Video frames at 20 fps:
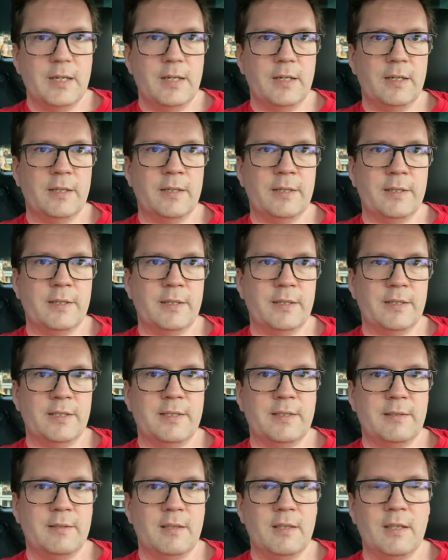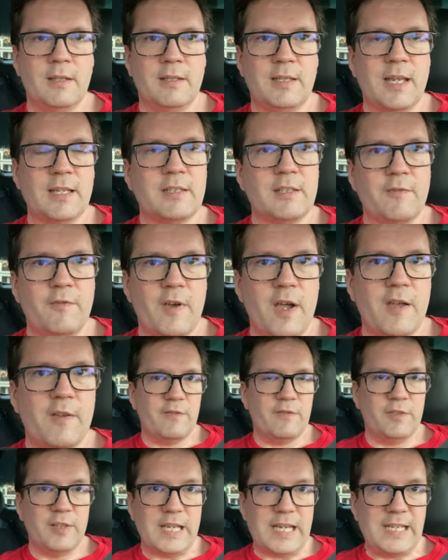The TeslaFi
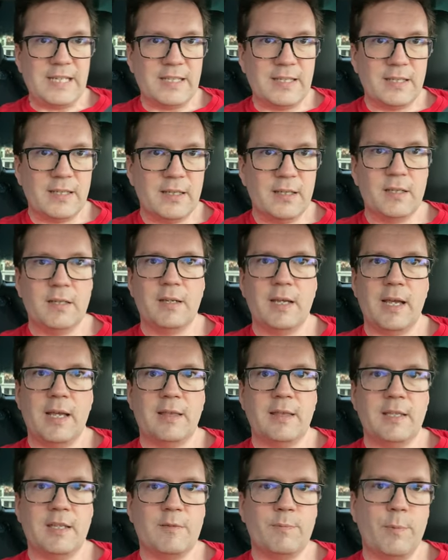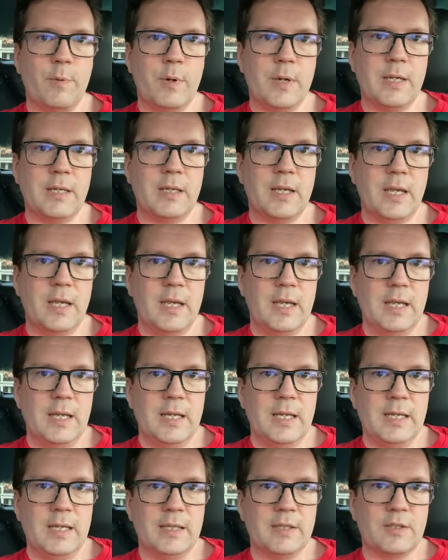fleet at this point
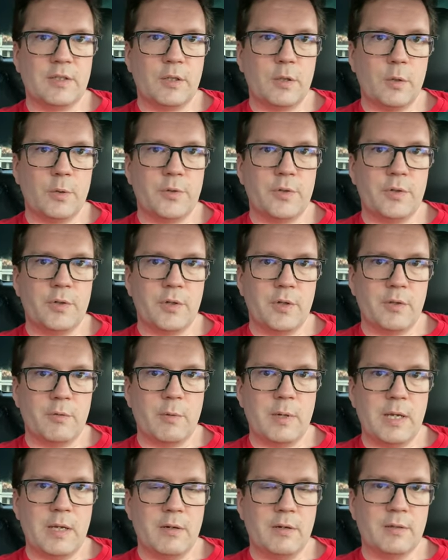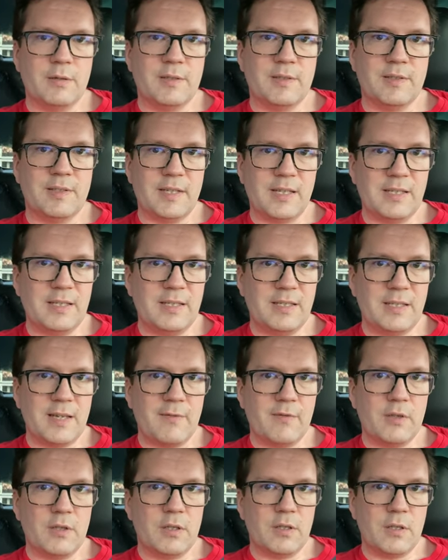is closer to
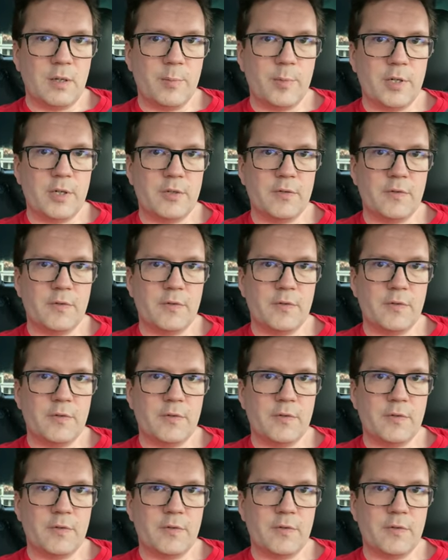367 kilometers